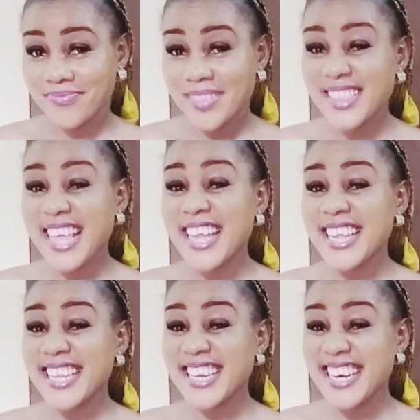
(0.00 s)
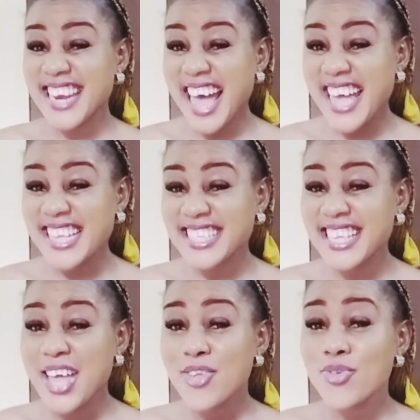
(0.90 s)
Then in the night,
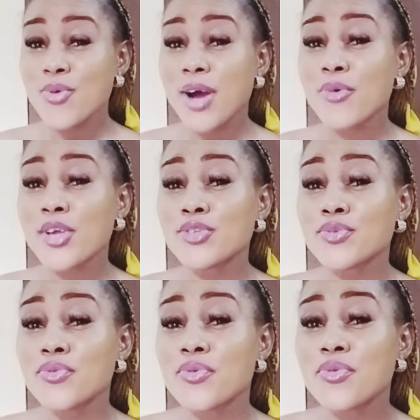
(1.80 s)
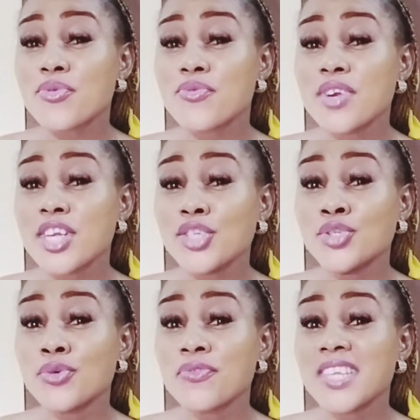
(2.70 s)
you are going to
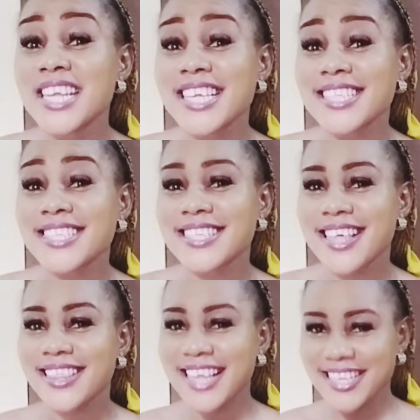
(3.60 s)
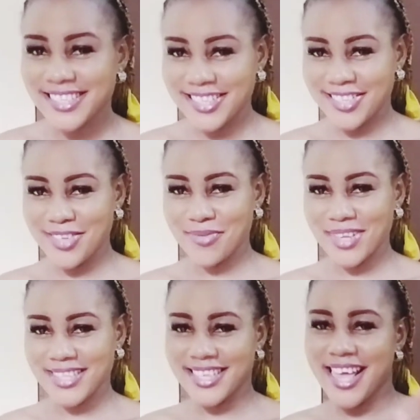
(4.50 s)
rejuvenate. That's the
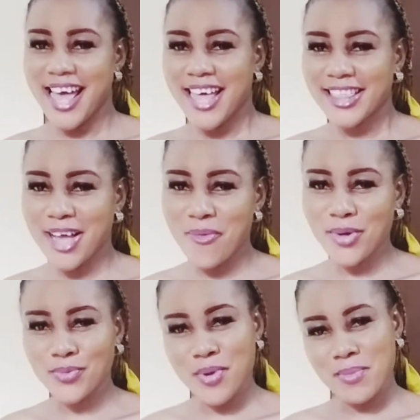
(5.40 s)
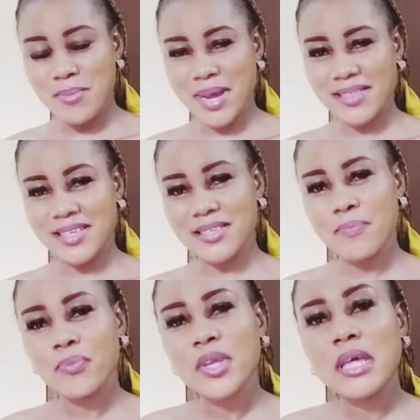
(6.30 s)
secret. Now, what do we mean by this?
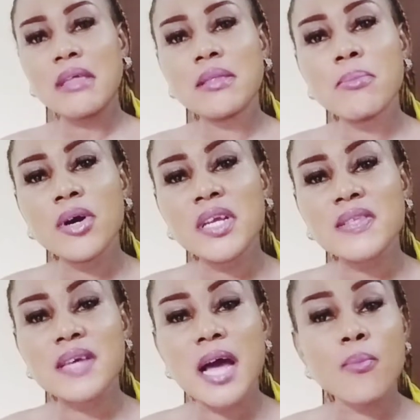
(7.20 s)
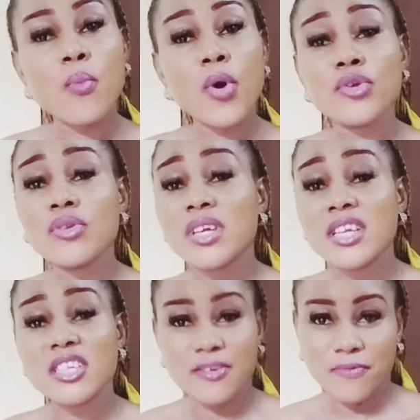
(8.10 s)
In the morning time, what you need
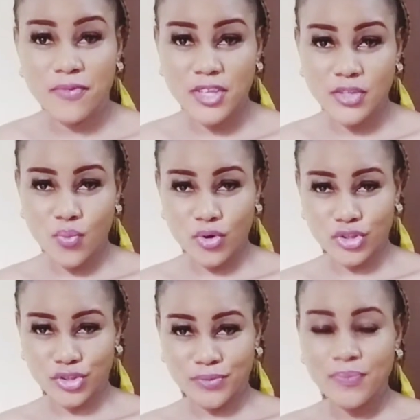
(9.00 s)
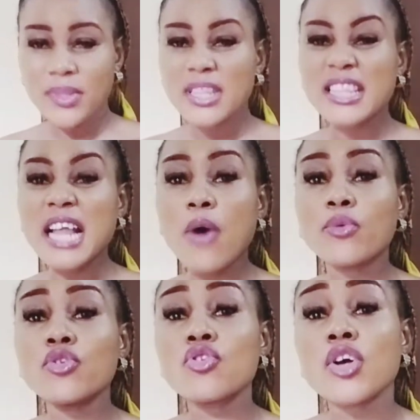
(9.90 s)
is a face wash. Now,
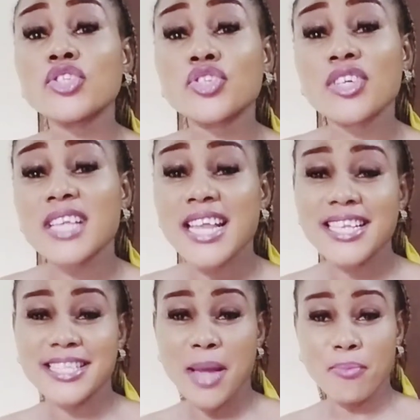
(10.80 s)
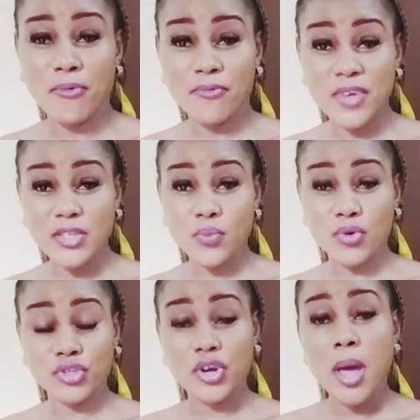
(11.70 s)
not just any type of face
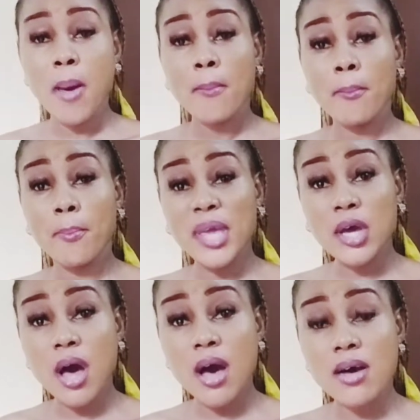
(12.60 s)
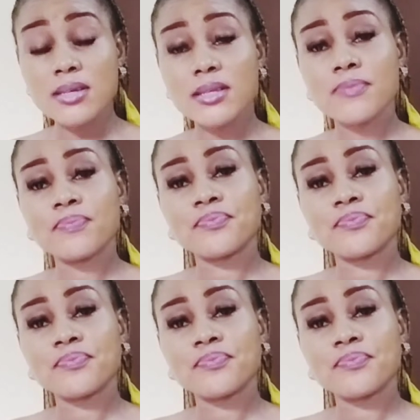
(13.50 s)
wash, because